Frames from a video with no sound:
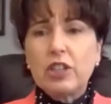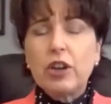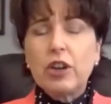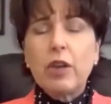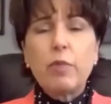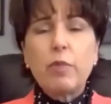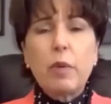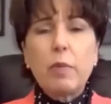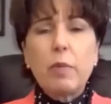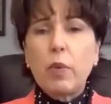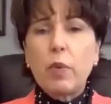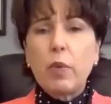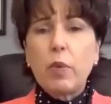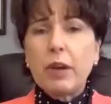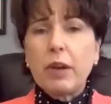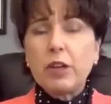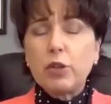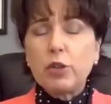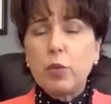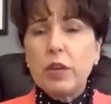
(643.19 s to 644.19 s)
I remember when my
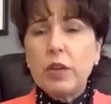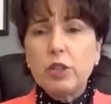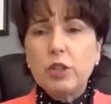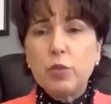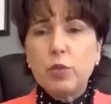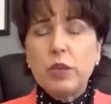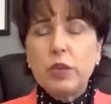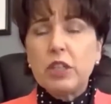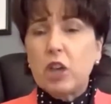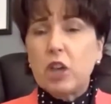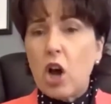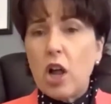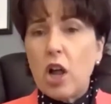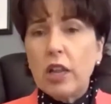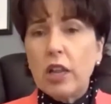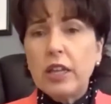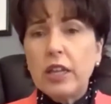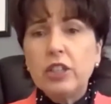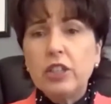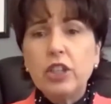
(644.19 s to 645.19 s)
twins went to
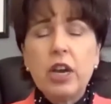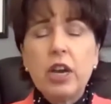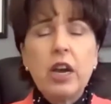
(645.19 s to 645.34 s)
college,